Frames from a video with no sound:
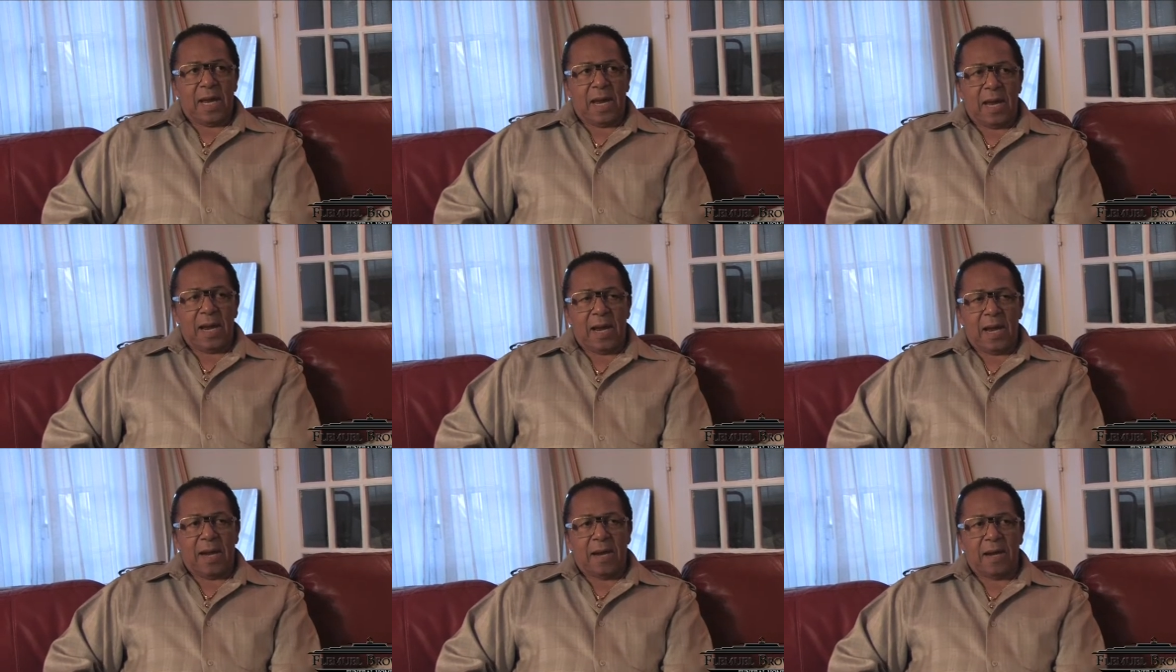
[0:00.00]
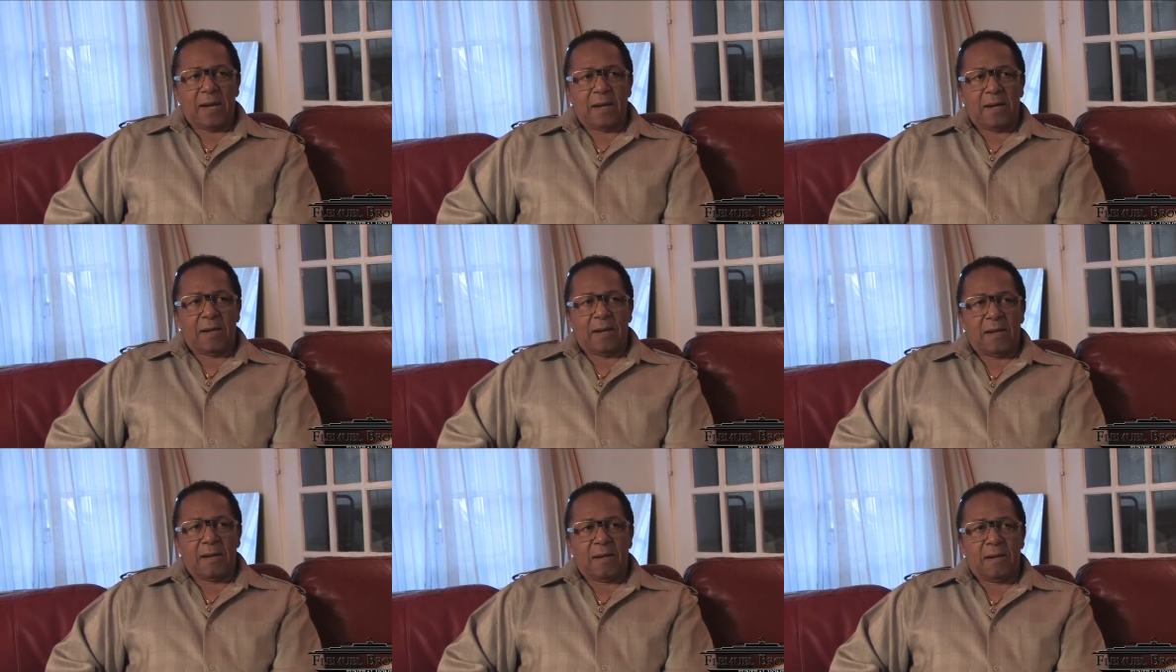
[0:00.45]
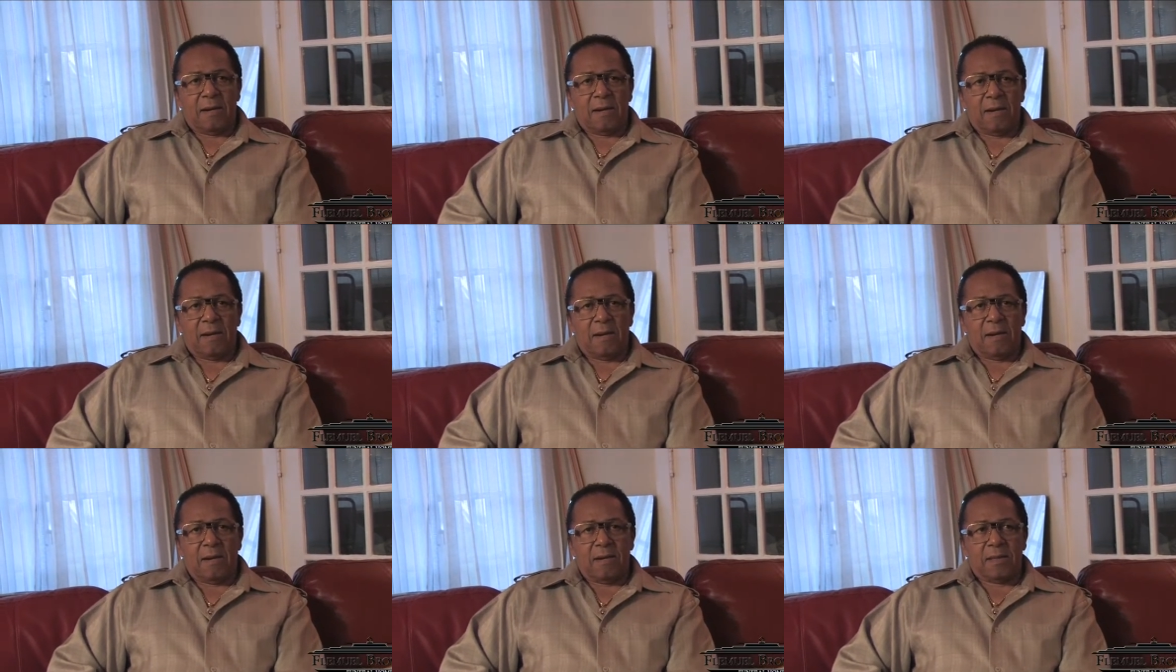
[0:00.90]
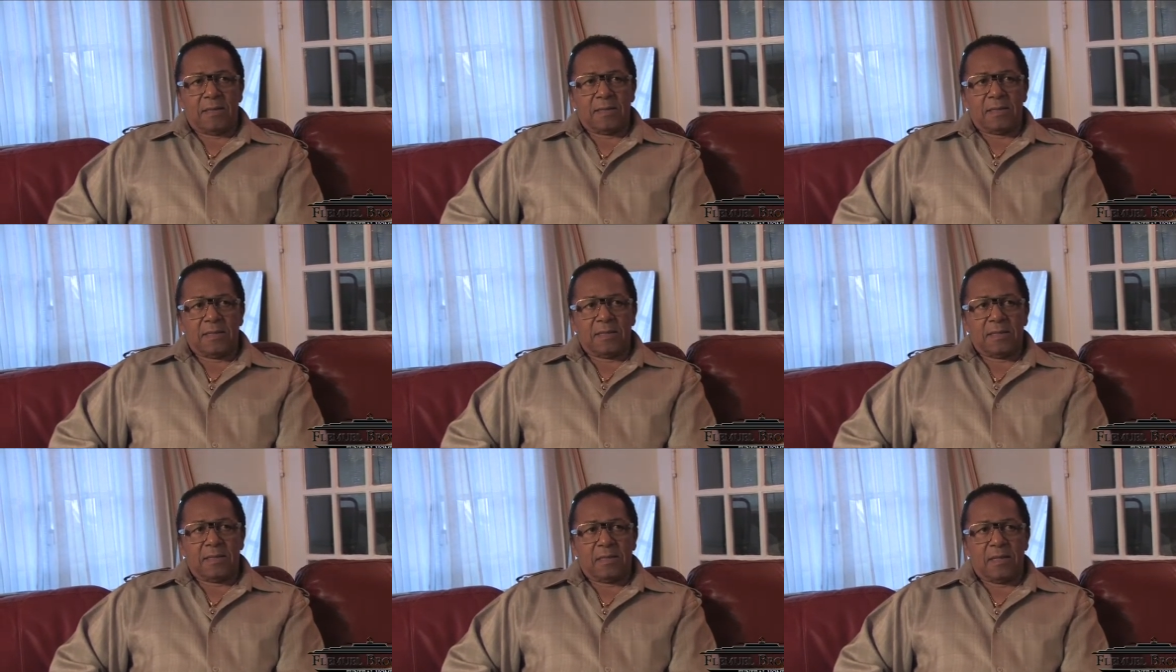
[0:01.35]
and uh,
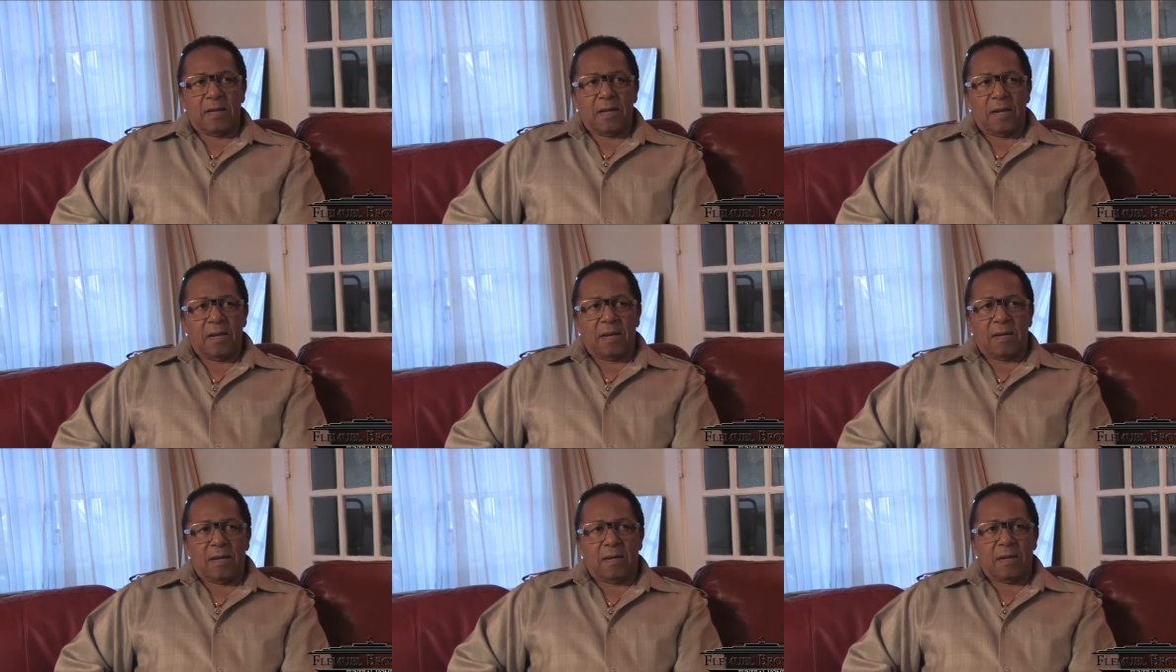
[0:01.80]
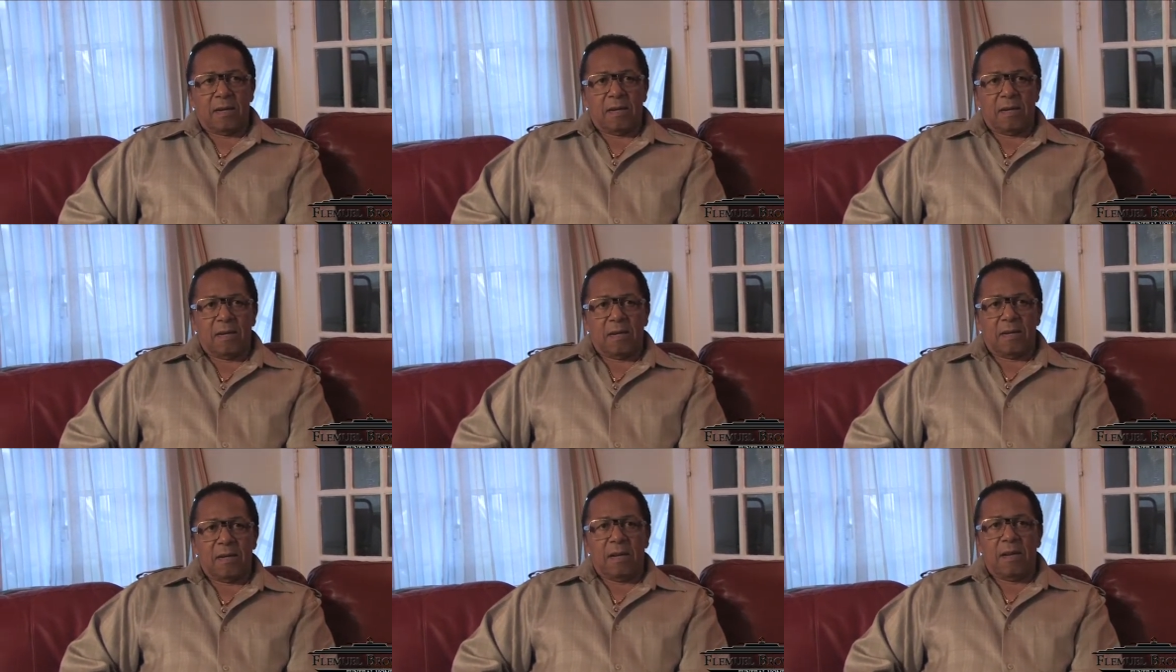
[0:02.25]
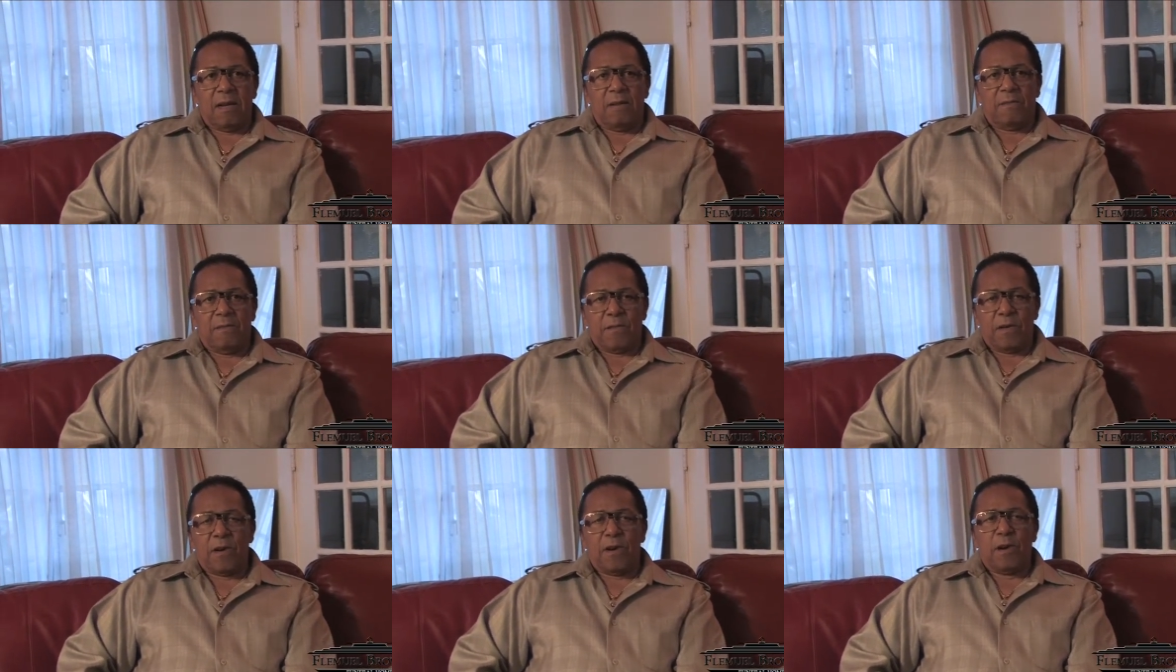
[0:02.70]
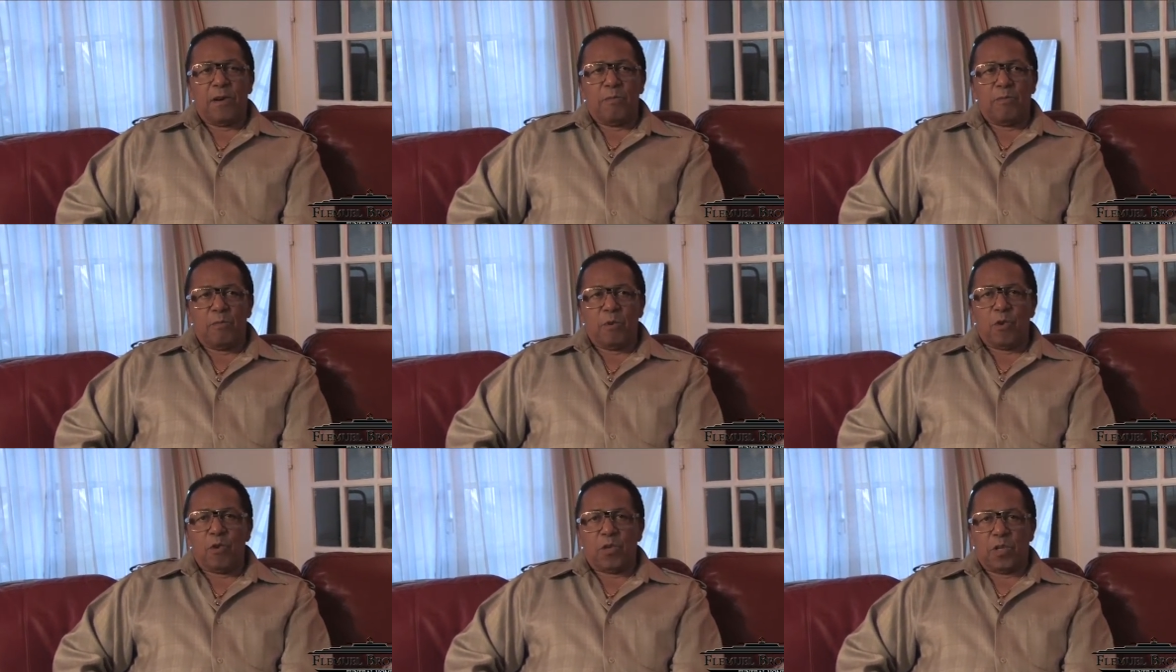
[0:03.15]
uh, very
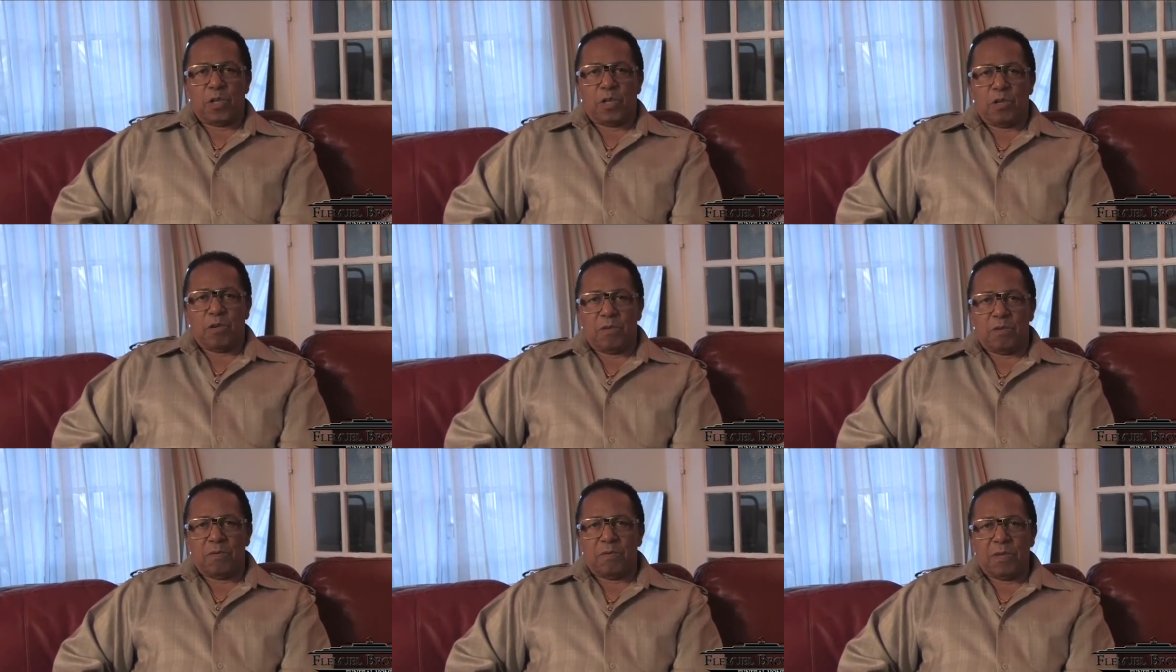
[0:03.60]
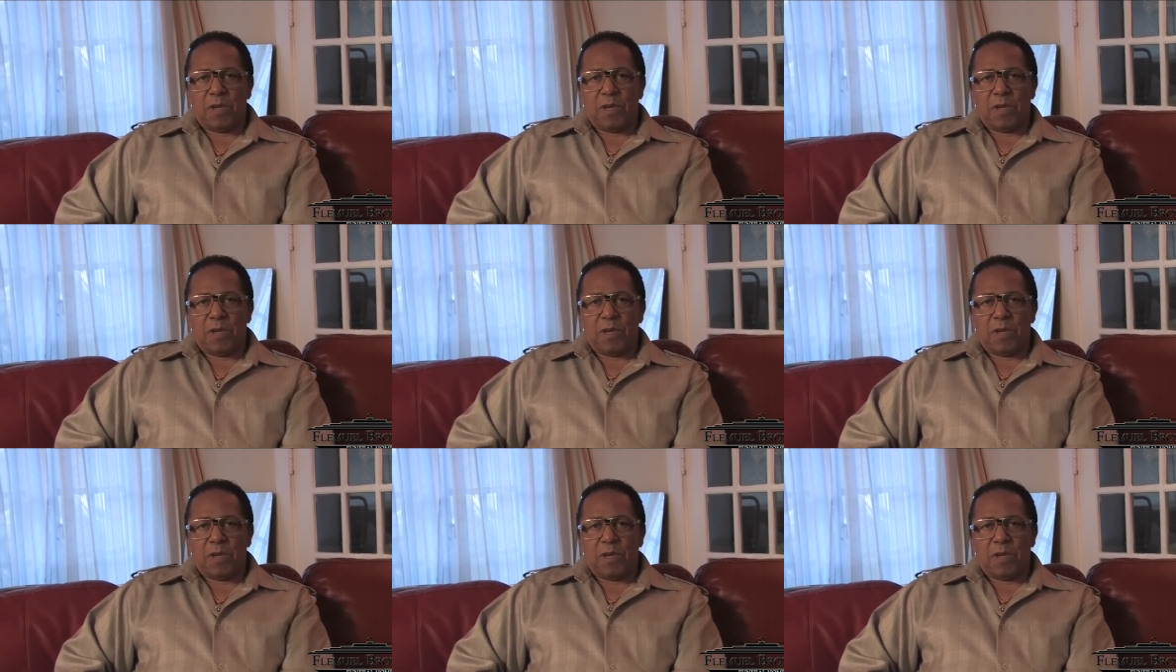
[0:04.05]
emotional.